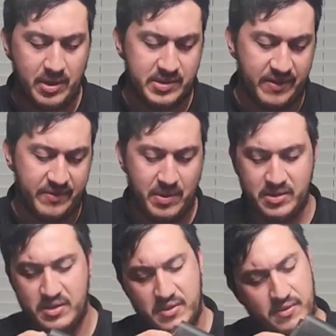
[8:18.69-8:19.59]
of safety
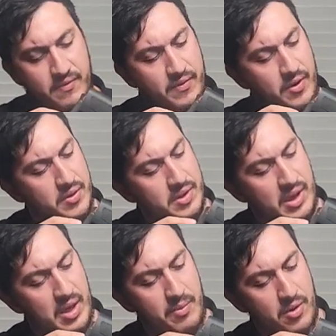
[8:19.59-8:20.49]
measures for you to
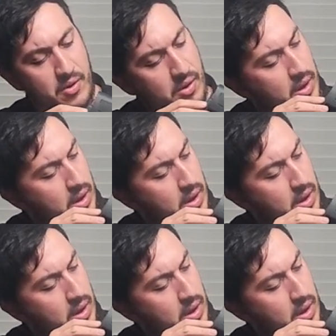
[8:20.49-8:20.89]
keep your